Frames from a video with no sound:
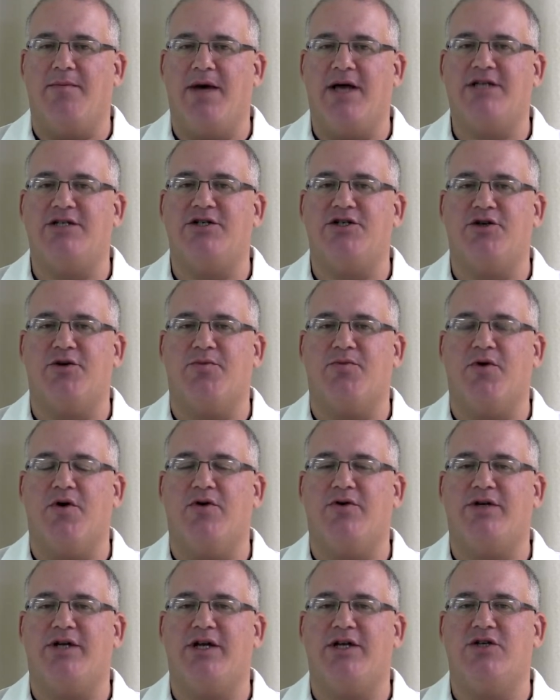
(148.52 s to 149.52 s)
messenger
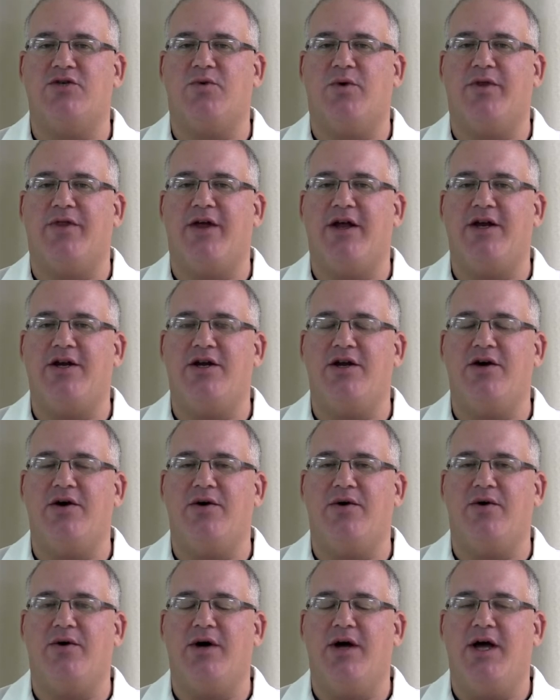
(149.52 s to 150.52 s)
proteins, what they
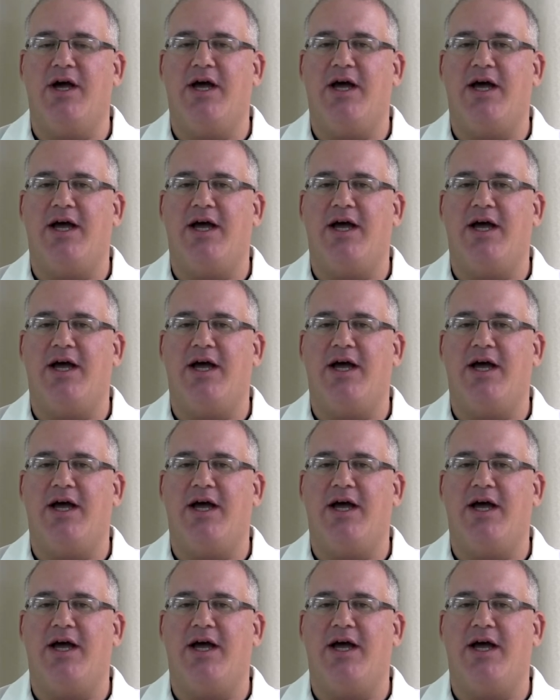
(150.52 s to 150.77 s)
do